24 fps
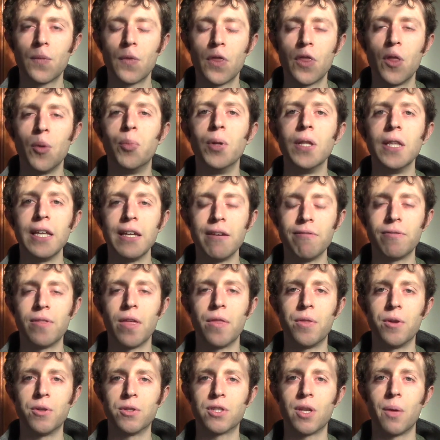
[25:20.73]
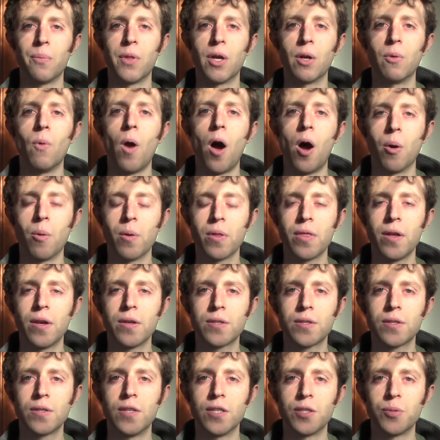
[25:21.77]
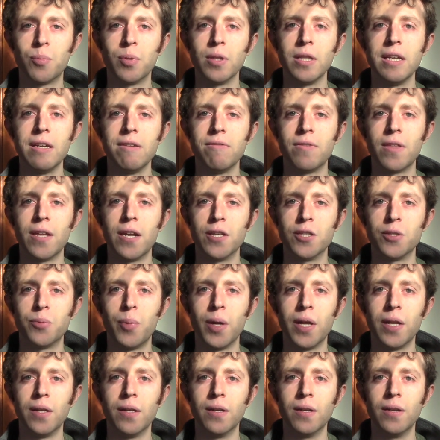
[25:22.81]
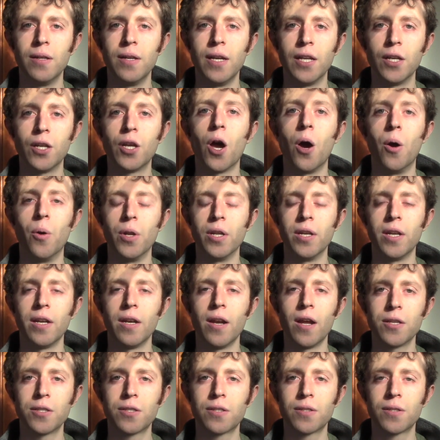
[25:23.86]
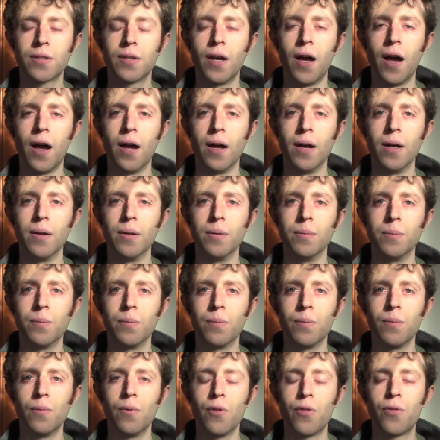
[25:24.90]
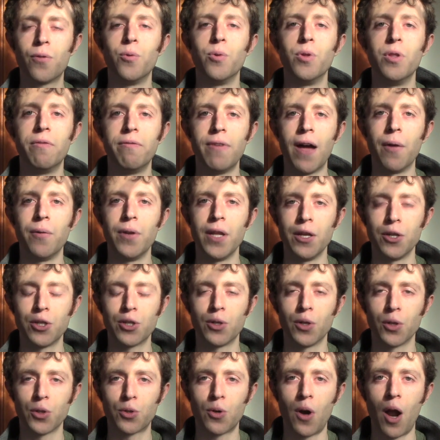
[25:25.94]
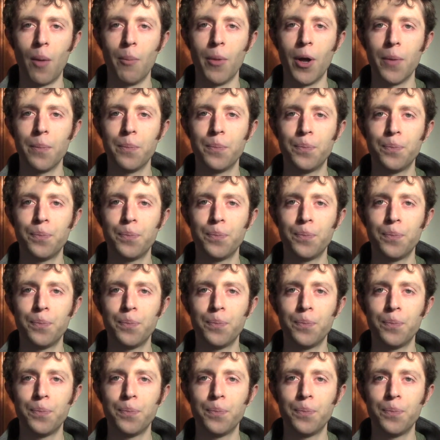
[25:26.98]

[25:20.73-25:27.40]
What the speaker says: the belief that there's something wrong with us, this belief that has been encoded in us through the foundational trauma.